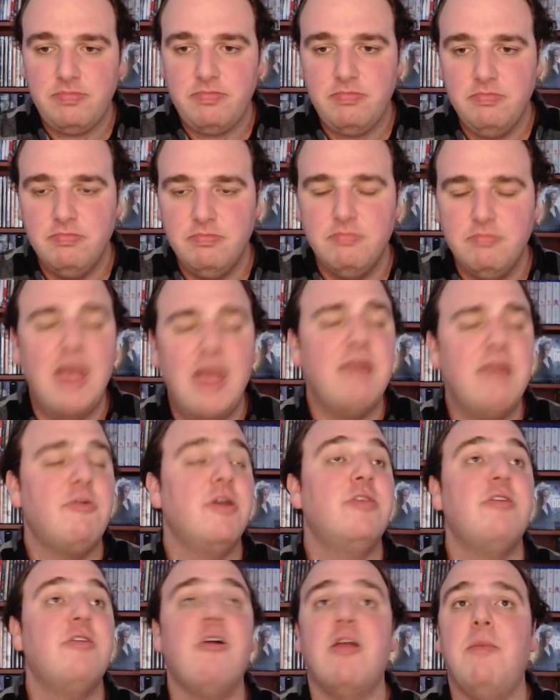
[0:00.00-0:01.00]
Anyway,
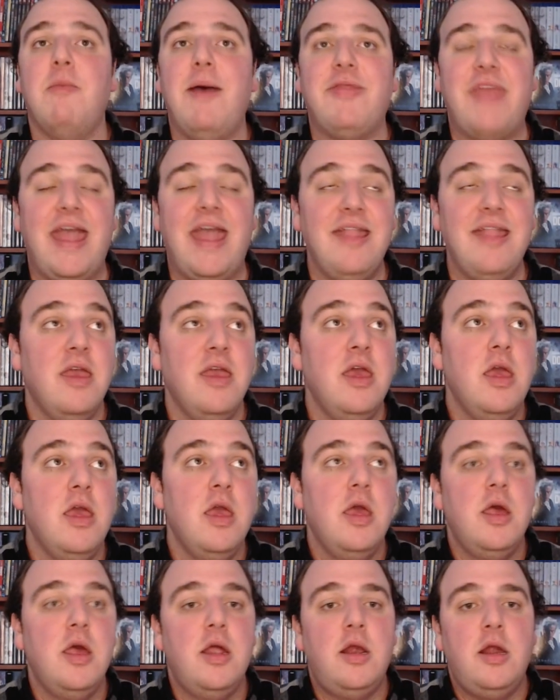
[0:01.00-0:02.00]
sorry about that.
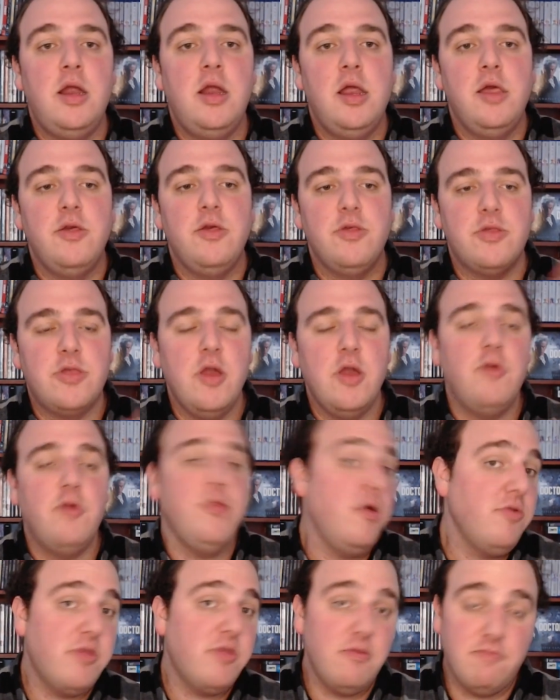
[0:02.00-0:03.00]
So
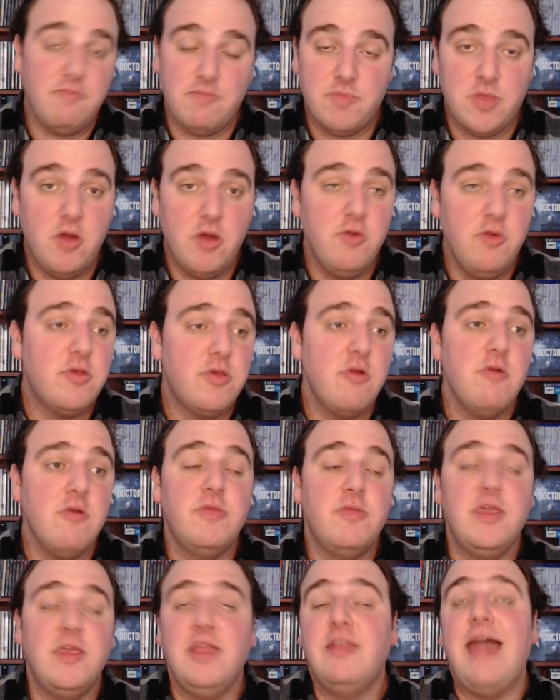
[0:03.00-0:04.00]
those are
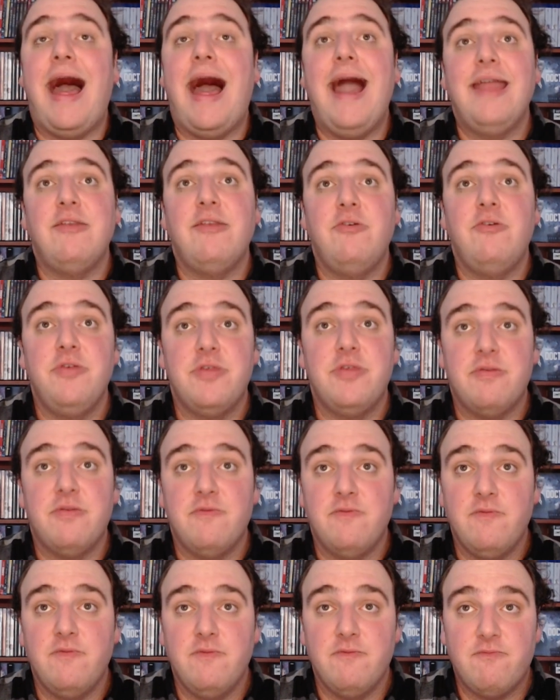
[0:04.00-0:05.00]
the titles
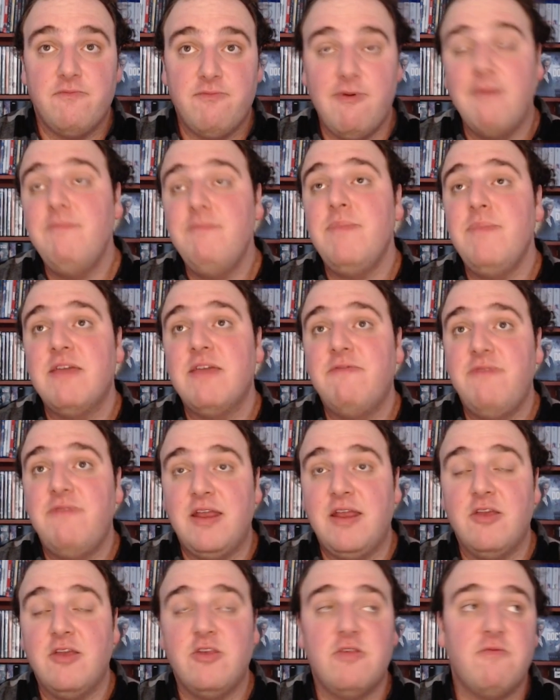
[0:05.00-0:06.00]
from Big
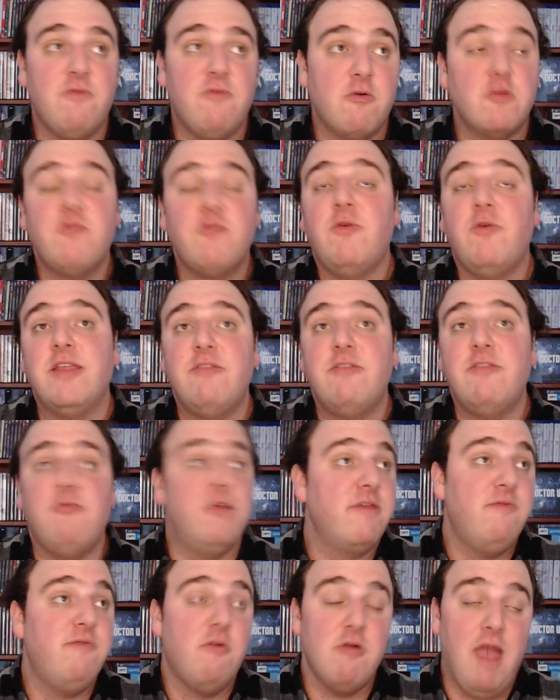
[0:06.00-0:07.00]
Finish for
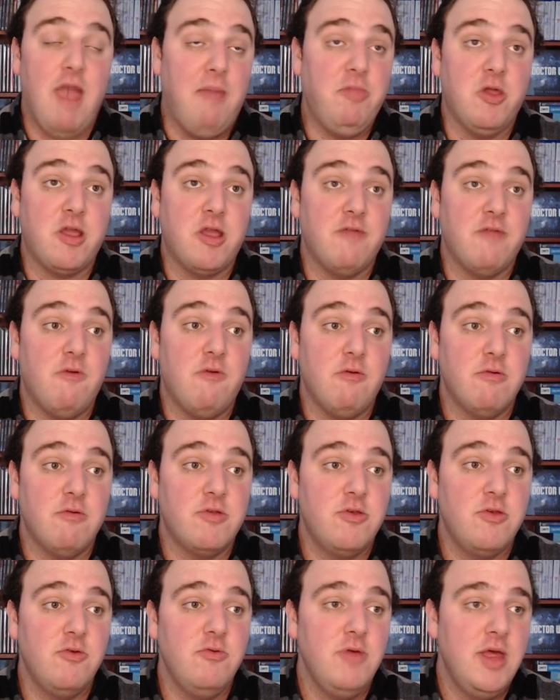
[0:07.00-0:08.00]
2024 I'm looking forward
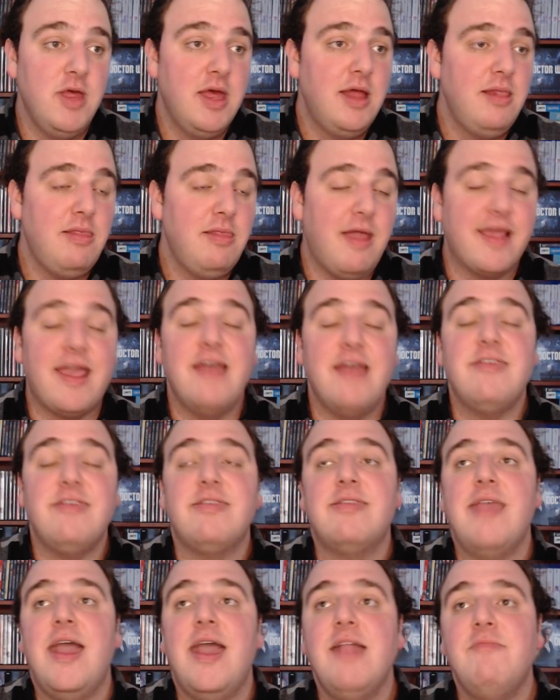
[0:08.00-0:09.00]
to. Like I
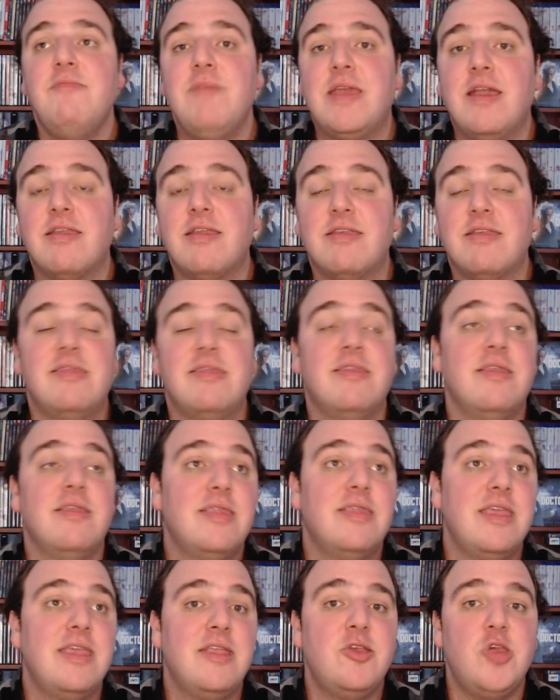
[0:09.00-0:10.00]
said, because of
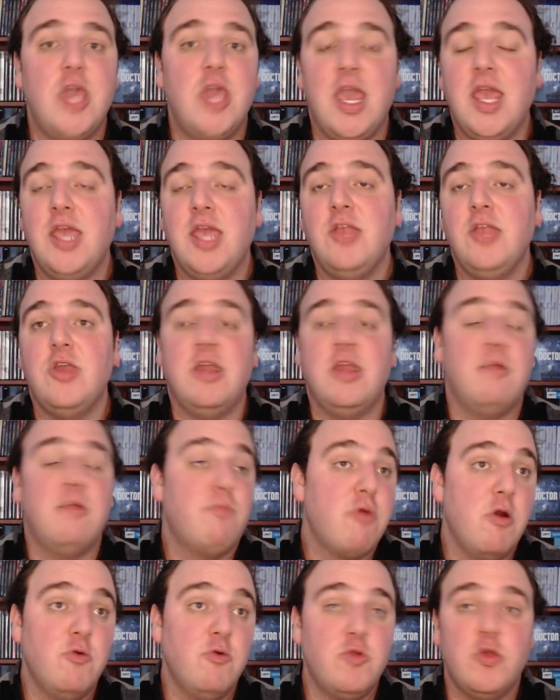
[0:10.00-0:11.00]
the change in
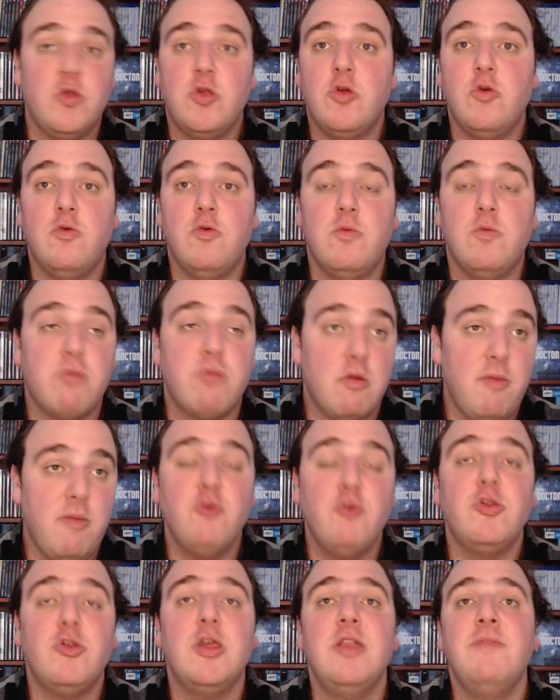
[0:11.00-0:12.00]
approach to
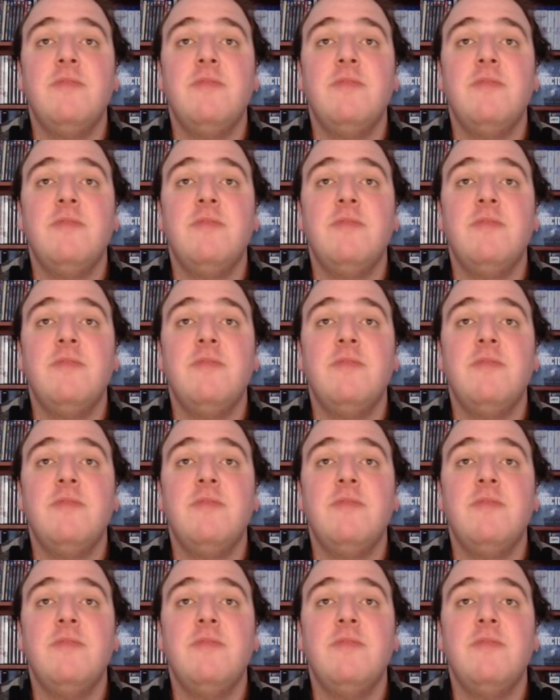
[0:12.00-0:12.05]
promotion,